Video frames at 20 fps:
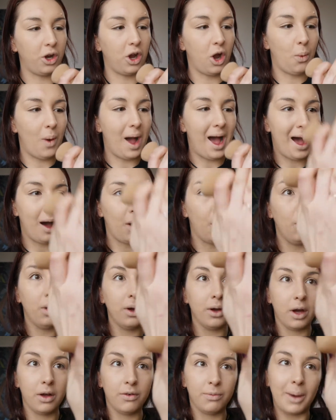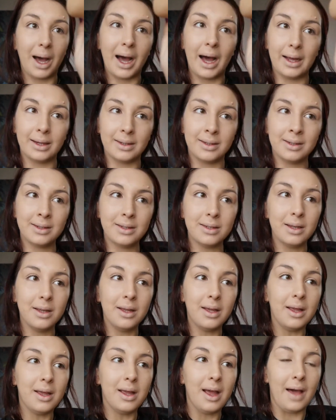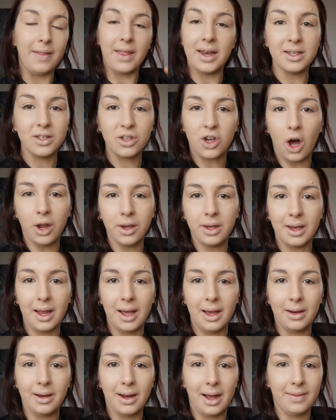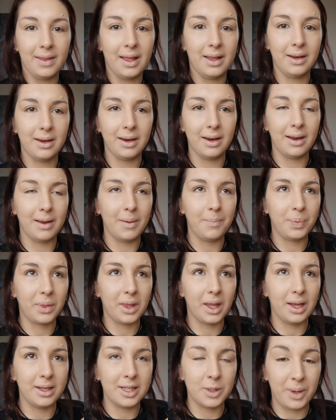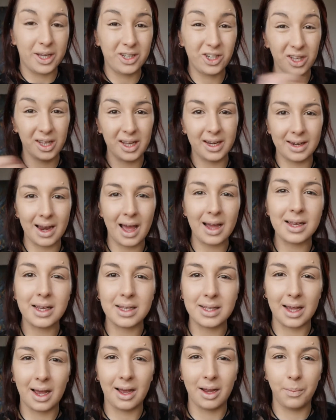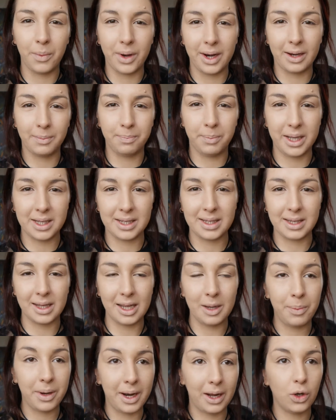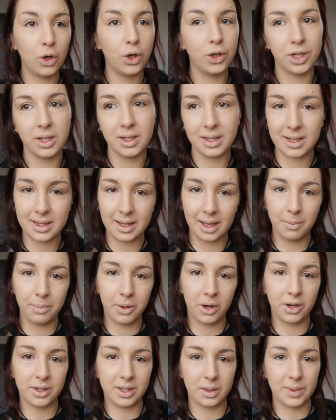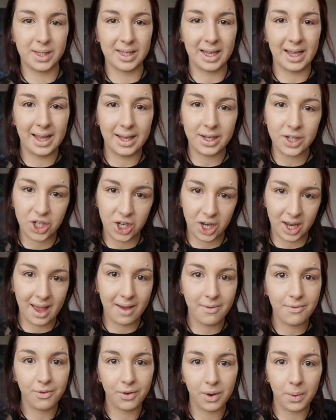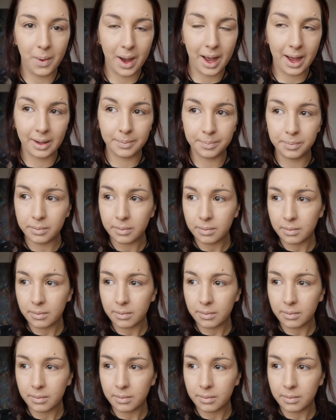would go out of my hand and then it's gone then. And then especially at night time when I'd be asleep and I couldn't sleep because I was itchy everywhere.